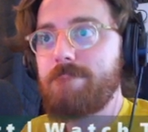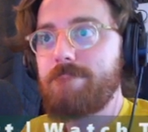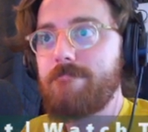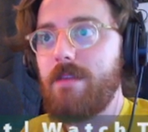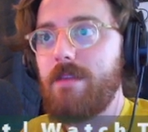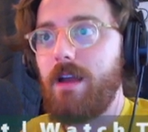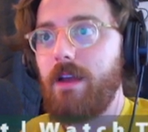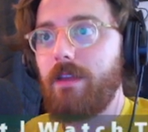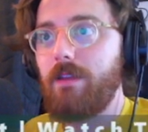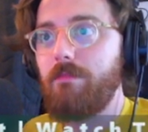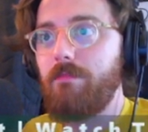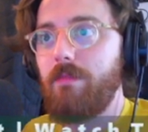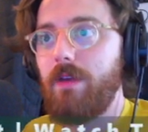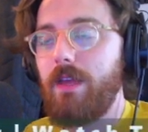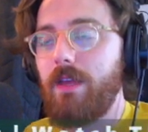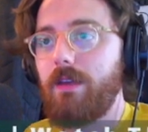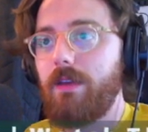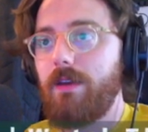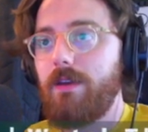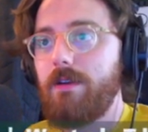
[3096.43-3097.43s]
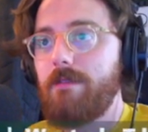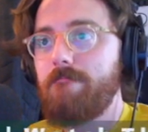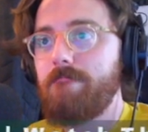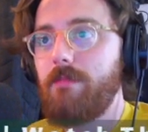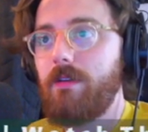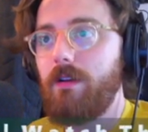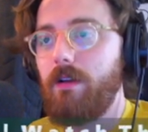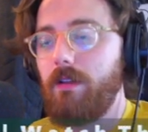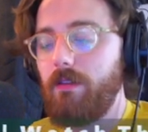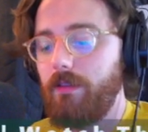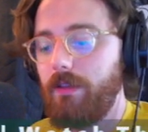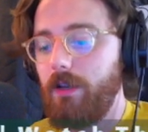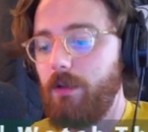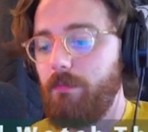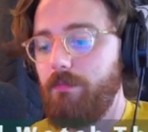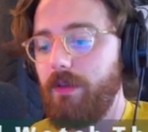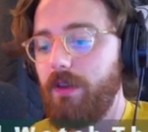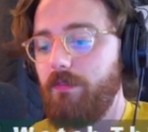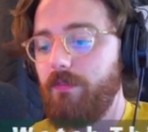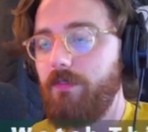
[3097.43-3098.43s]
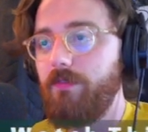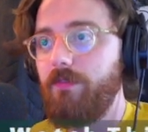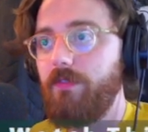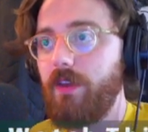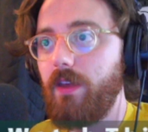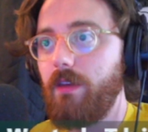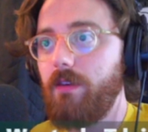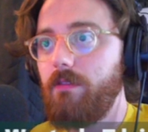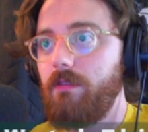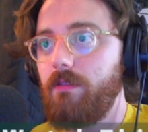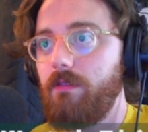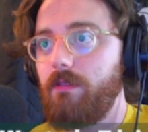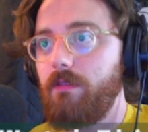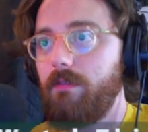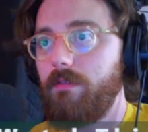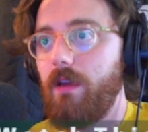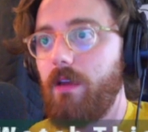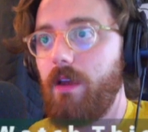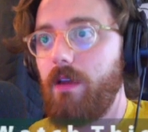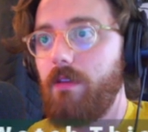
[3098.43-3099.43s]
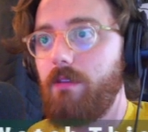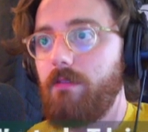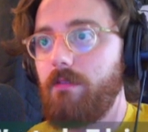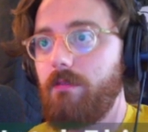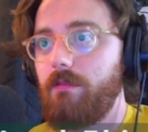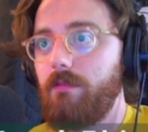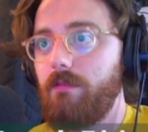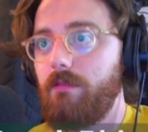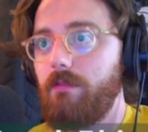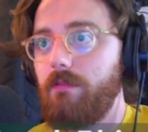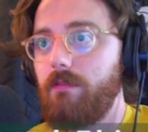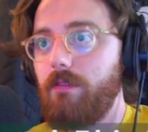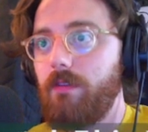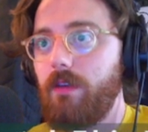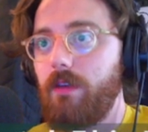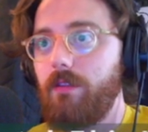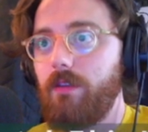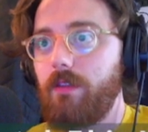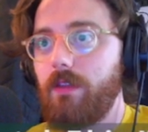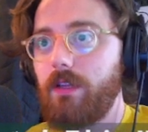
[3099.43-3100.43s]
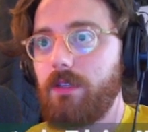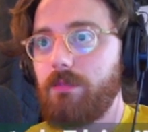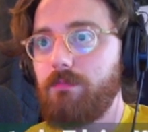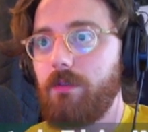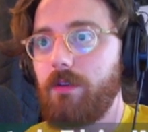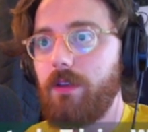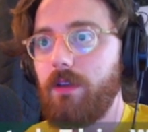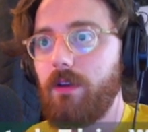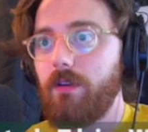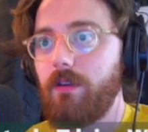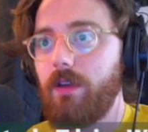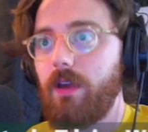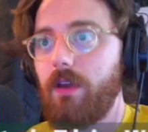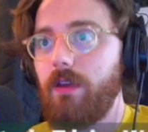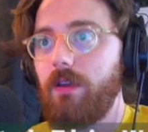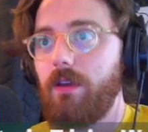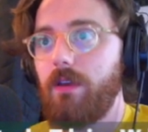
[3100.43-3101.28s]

I can make a little bit of a fin, right? I think that's pretty okay.